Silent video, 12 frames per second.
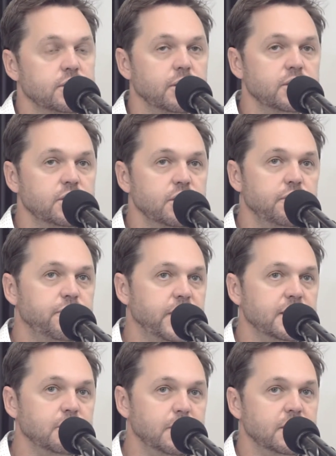So it's still
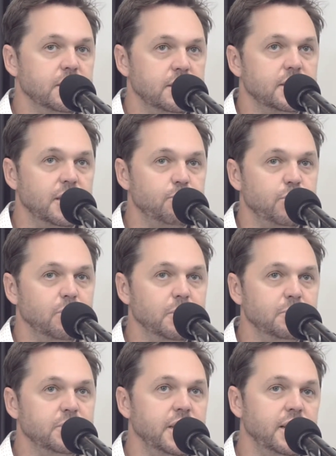fundamentally the same
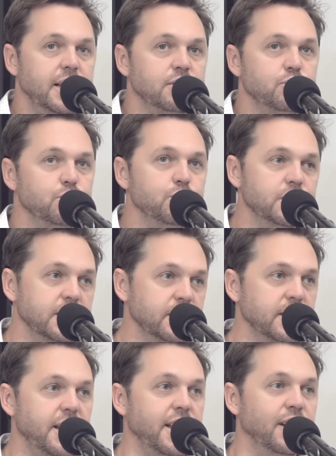problem set. Our tooling
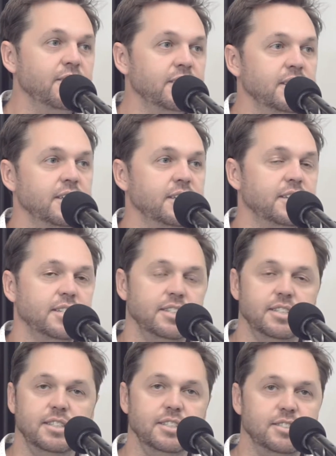now
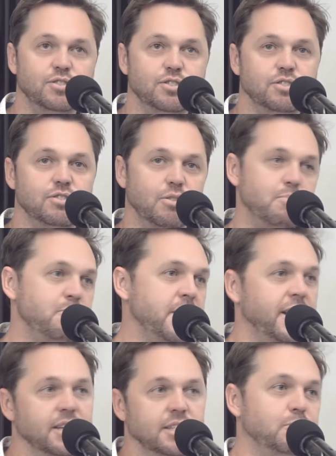is
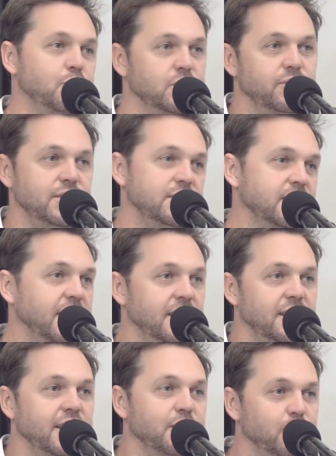dramatically more
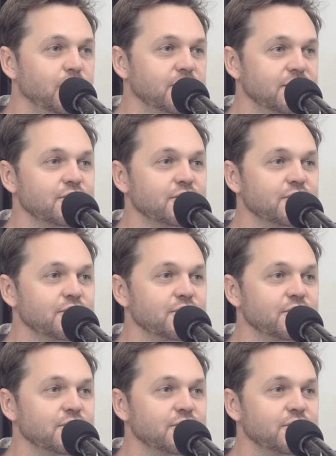sophisticated than it was in